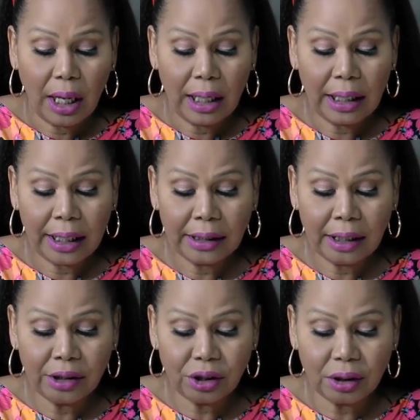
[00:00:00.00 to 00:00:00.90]
I like
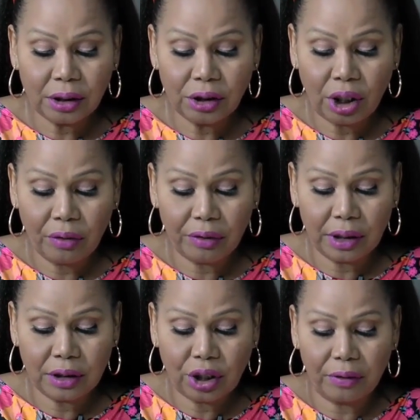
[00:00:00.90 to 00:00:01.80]
that cherry.
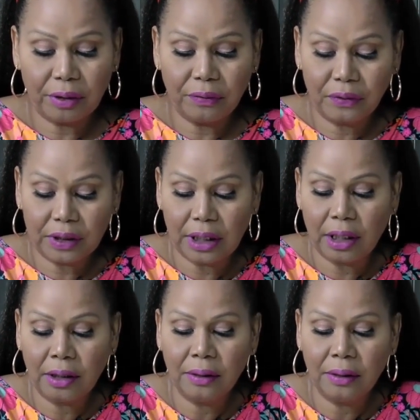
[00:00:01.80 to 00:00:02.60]
It's cherry vanilla.